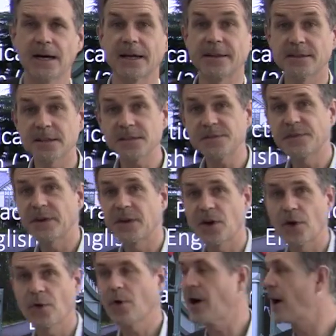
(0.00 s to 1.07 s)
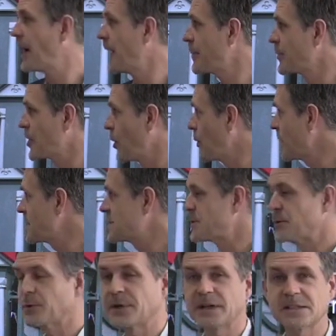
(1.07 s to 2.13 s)
In this video I am going
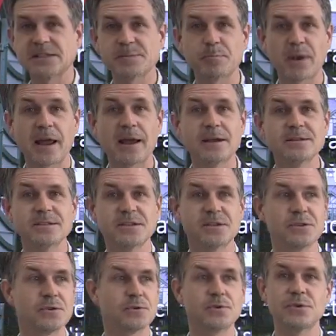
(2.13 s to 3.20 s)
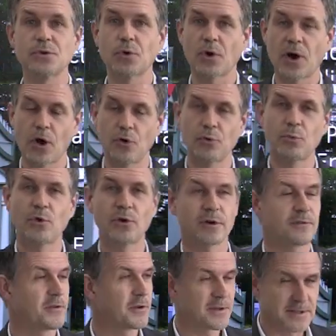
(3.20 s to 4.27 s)
to explain to you your
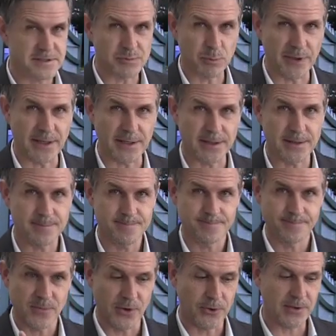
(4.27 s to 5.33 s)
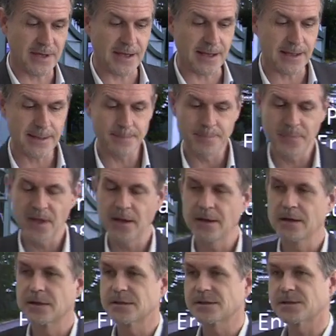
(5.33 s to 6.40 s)
homework for this week. Okay?
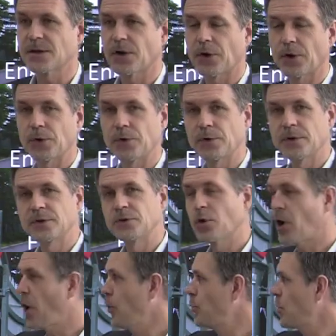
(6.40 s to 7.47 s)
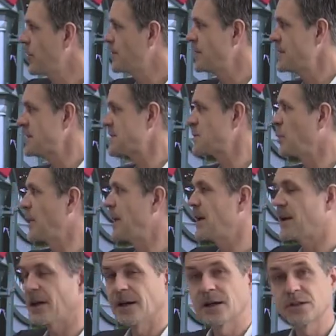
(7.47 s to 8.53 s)
So your homework for this
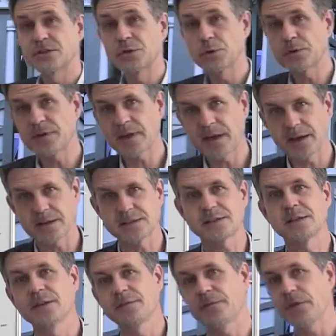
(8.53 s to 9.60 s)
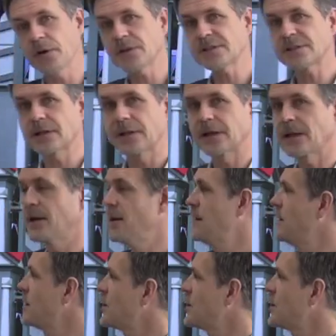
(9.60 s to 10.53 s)
week, two things. Firstly,